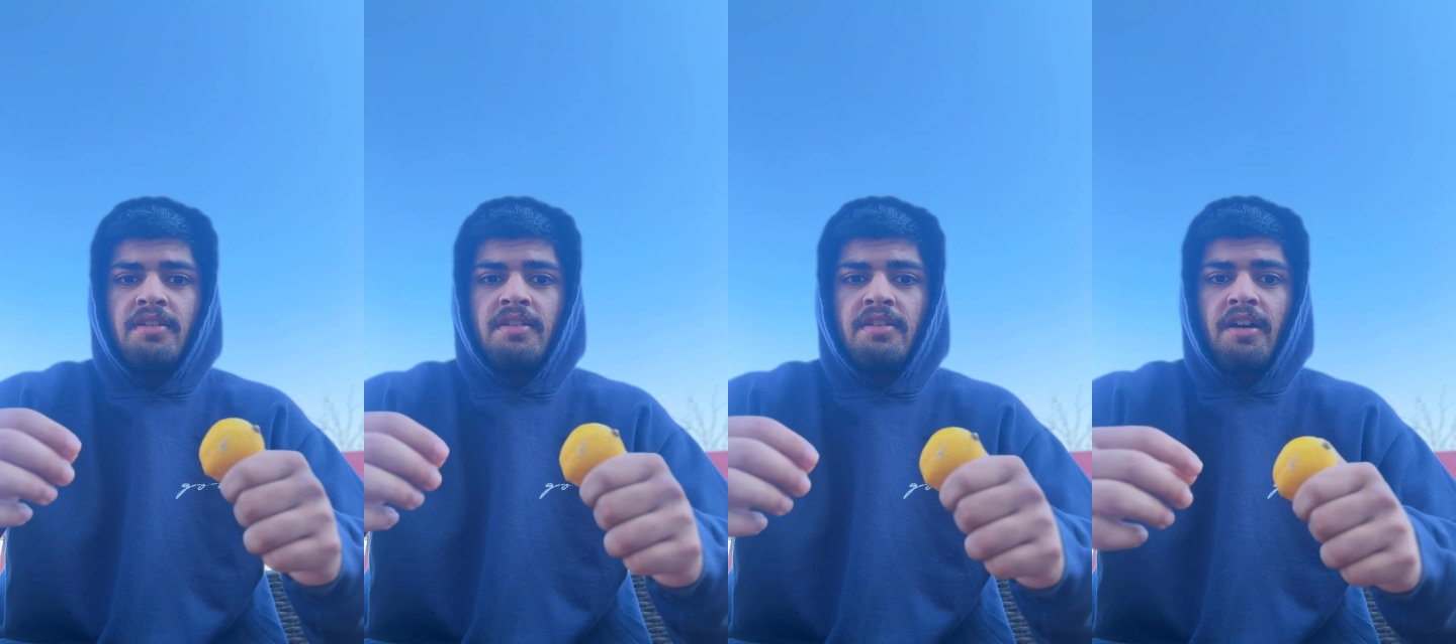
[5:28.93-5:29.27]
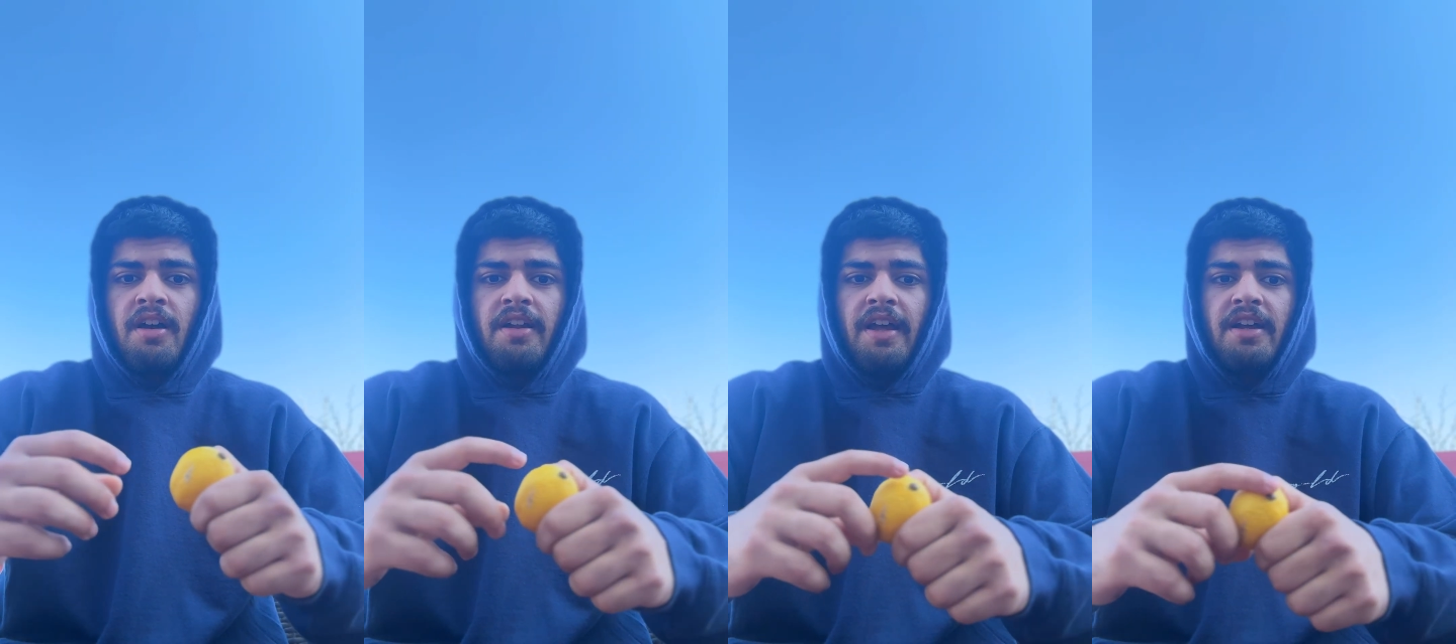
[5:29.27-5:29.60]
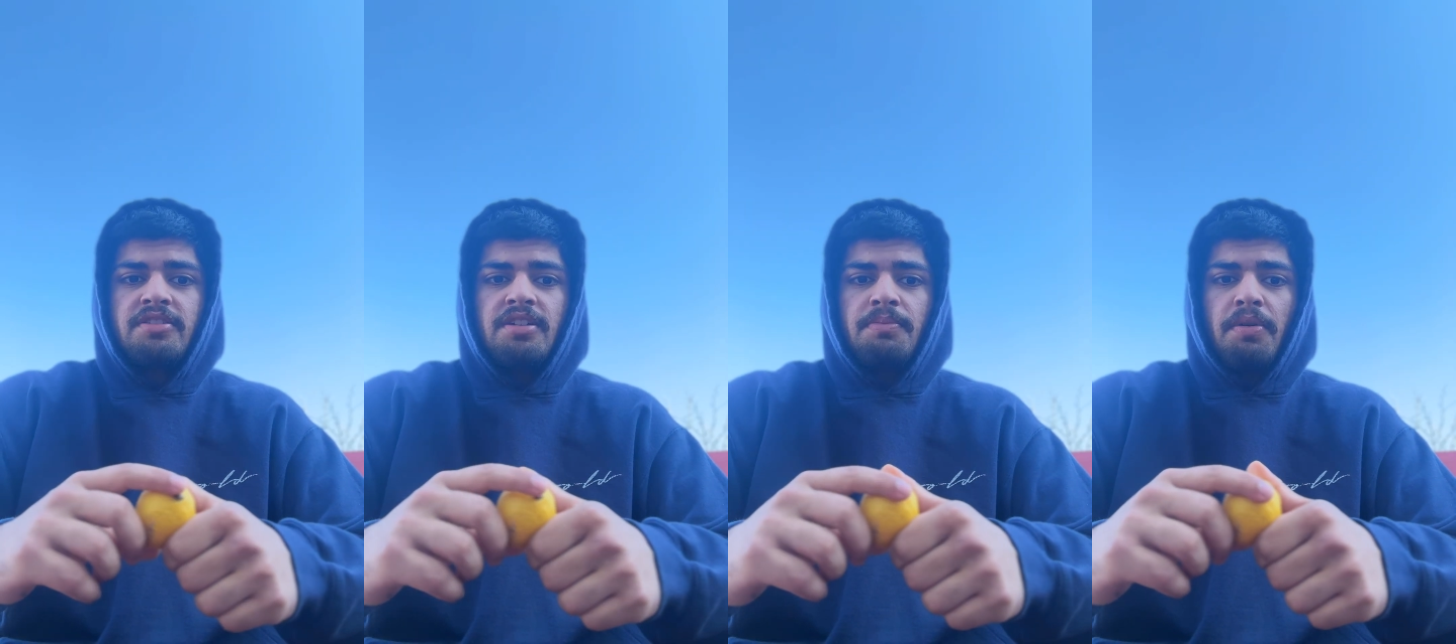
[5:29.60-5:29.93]
not
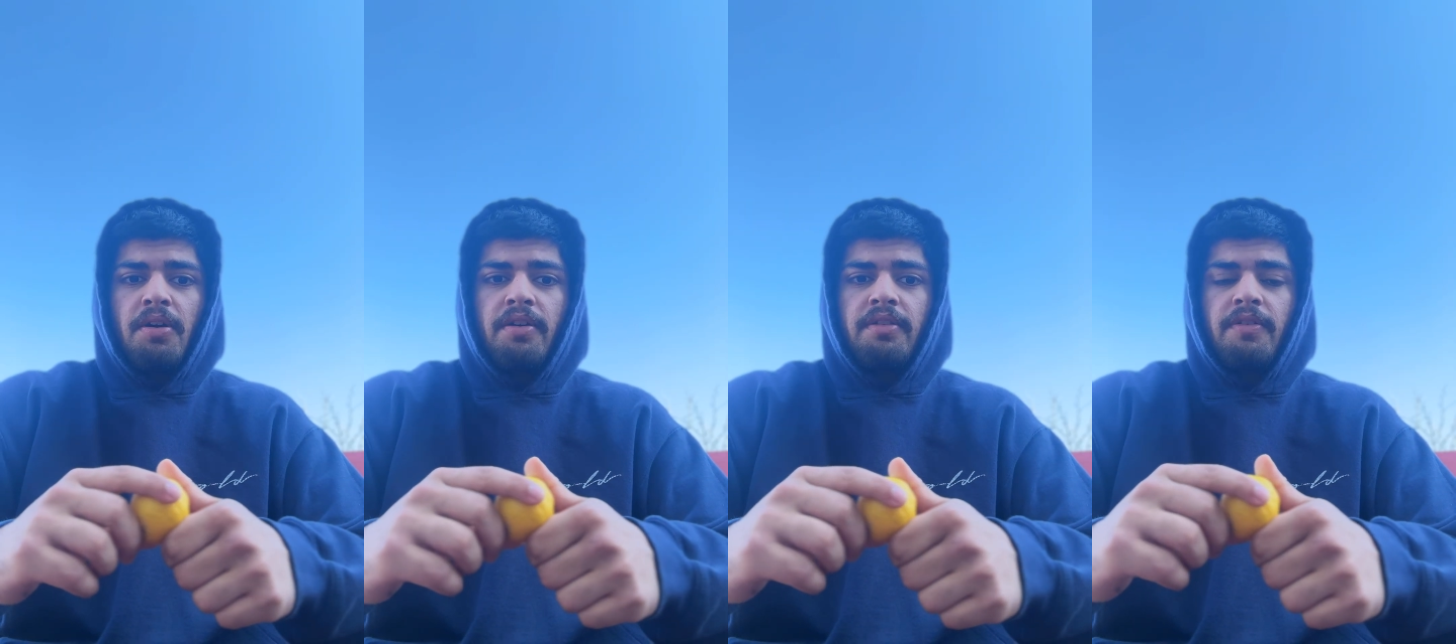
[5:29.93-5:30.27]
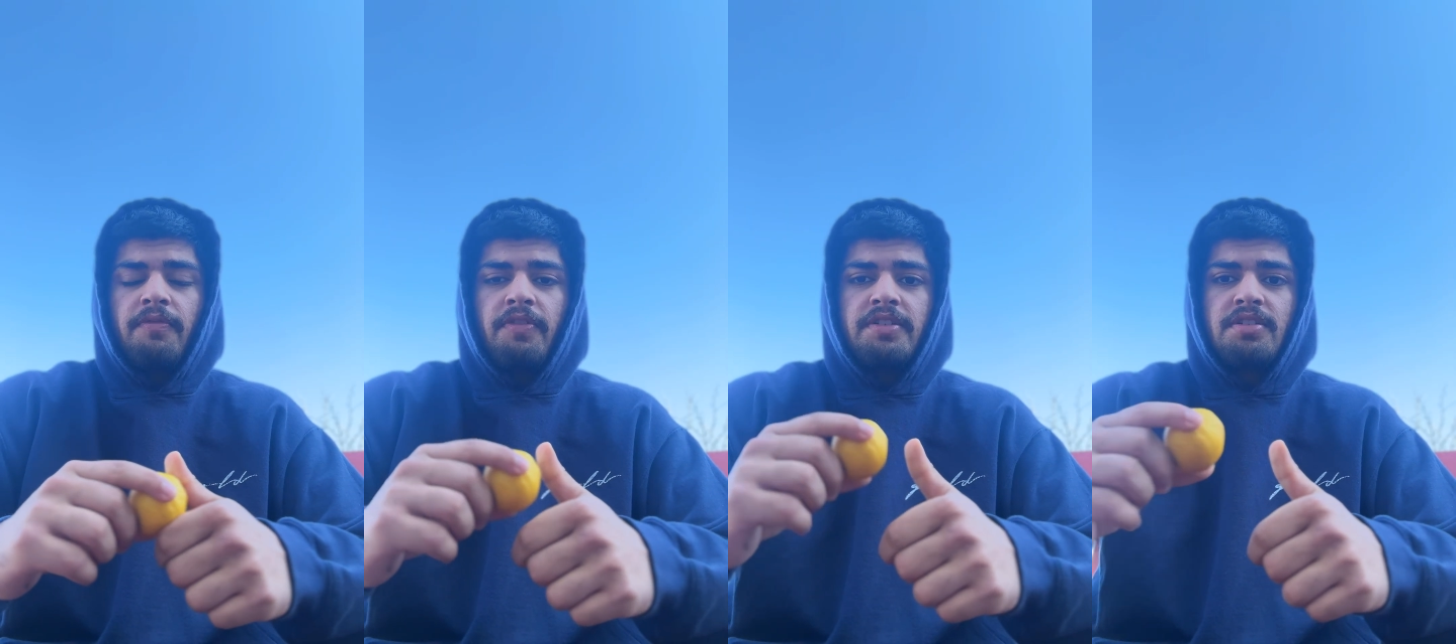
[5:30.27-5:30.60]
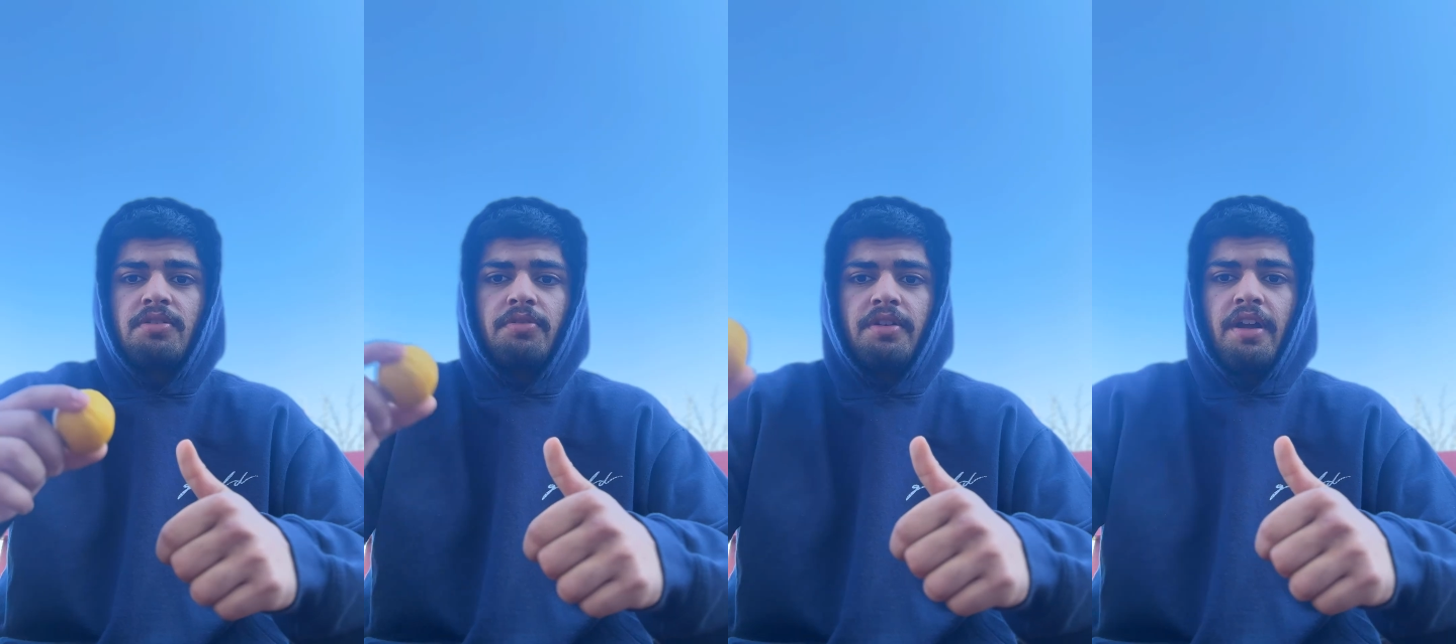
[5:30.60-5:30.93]
actually part of the
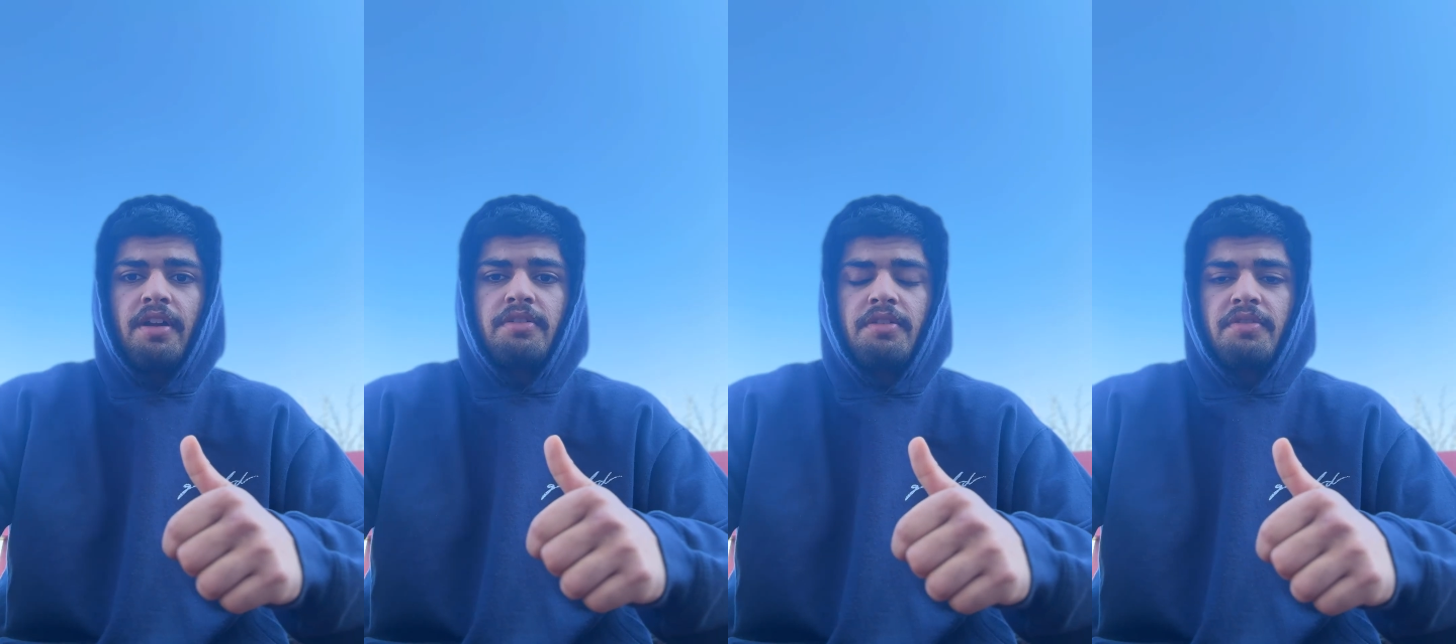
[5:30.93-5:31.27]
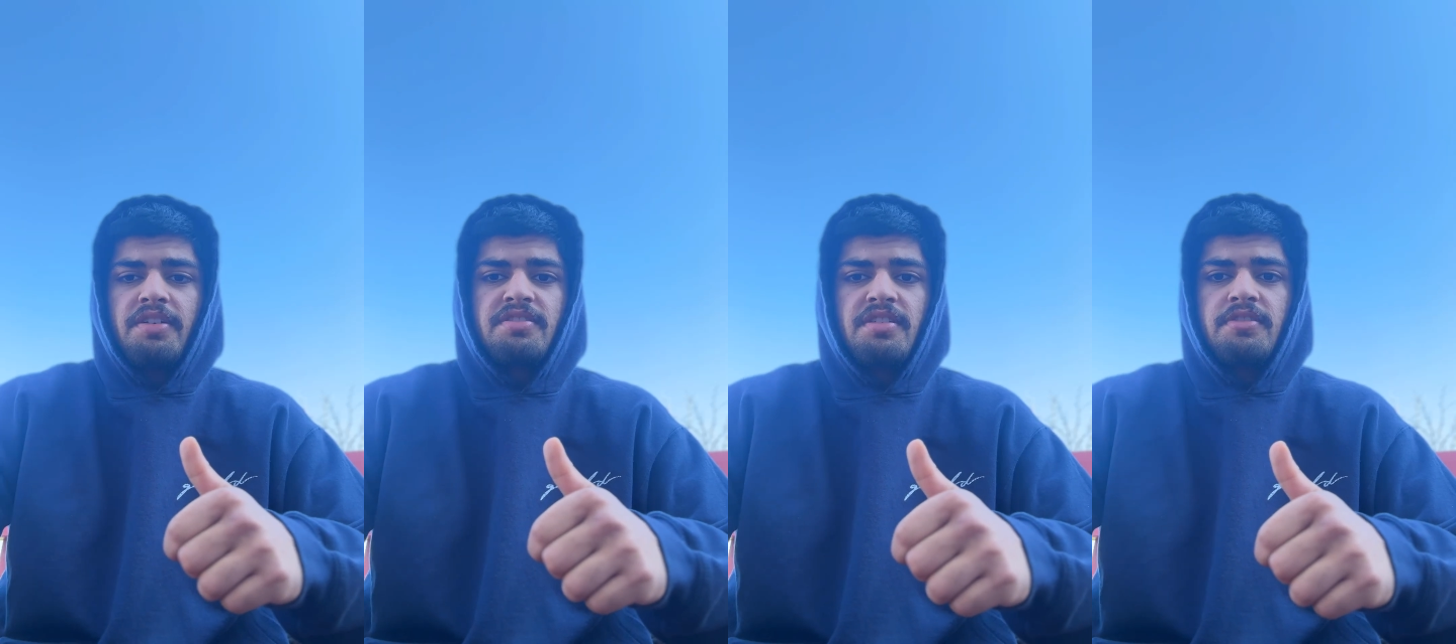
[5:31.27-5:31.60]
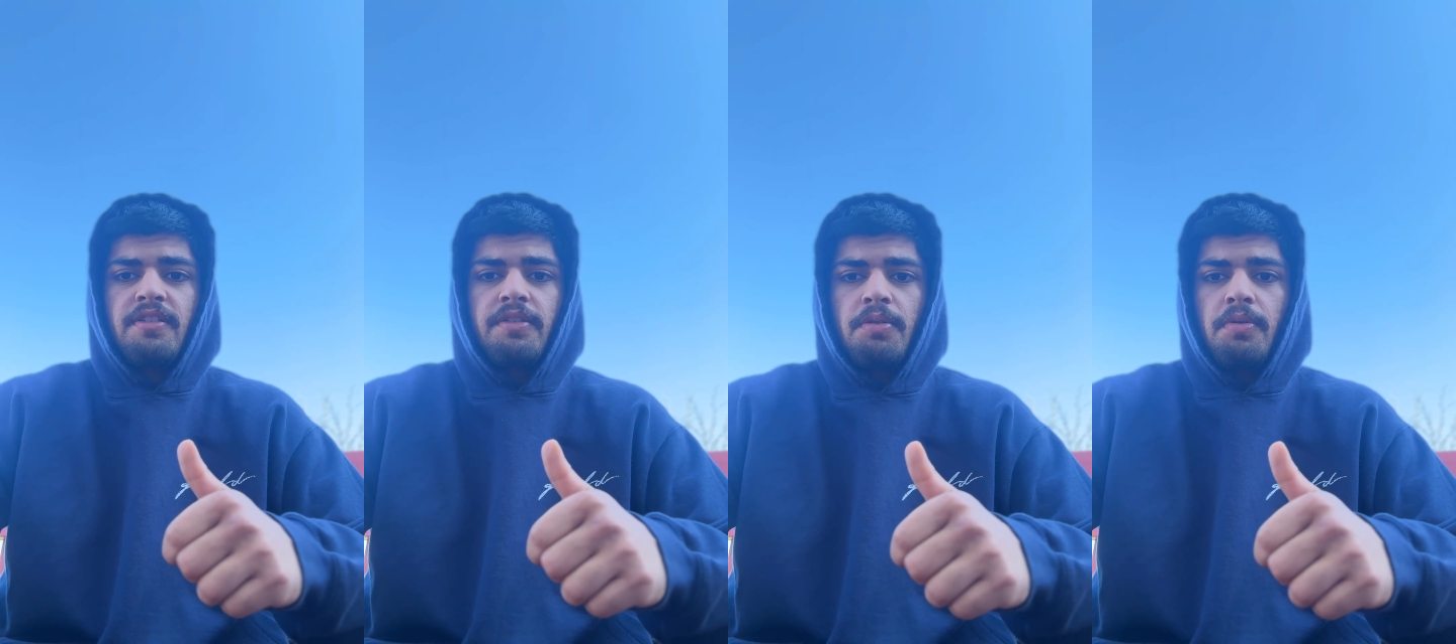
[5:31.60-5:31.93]
physical characteristics
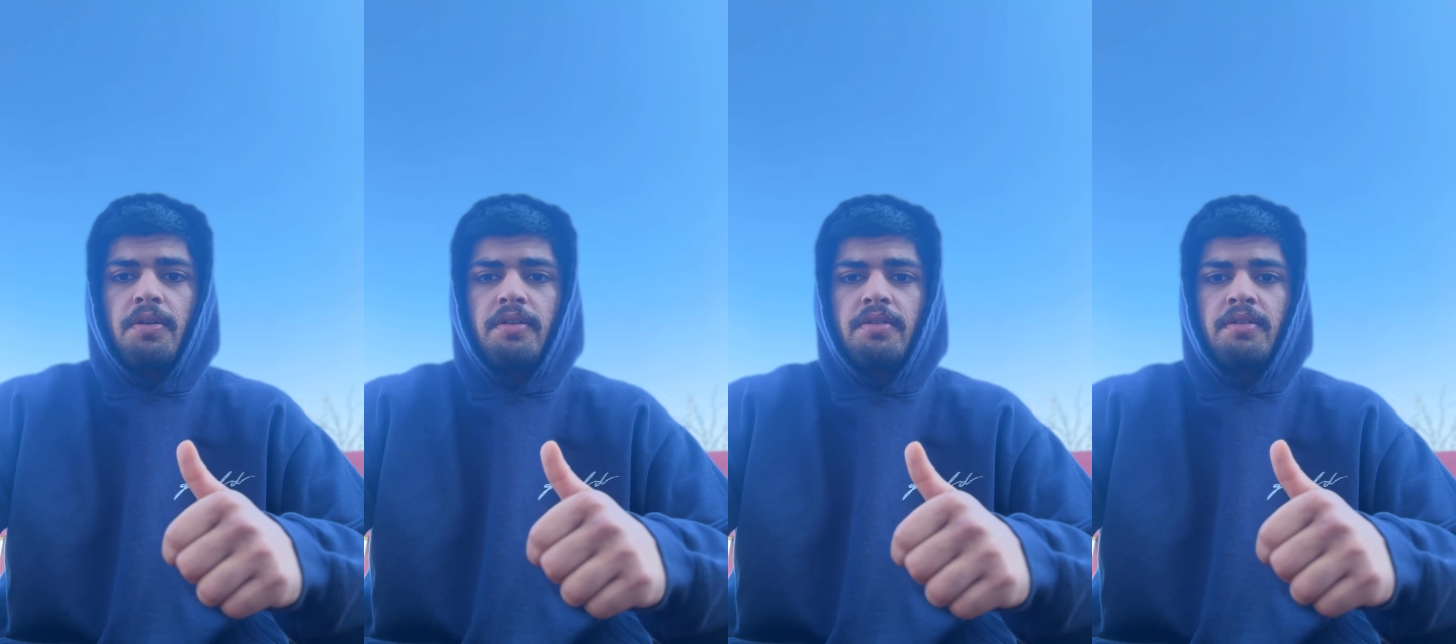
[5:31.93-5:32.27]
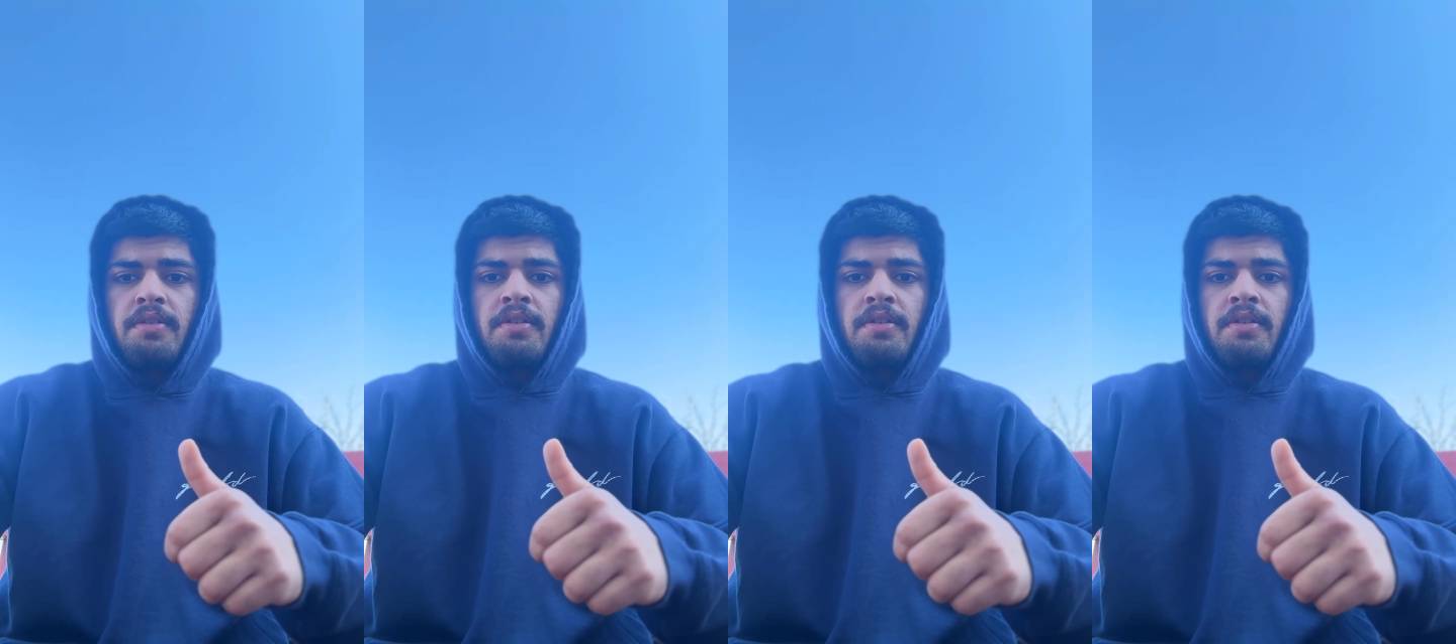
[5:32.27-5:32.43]
of the world,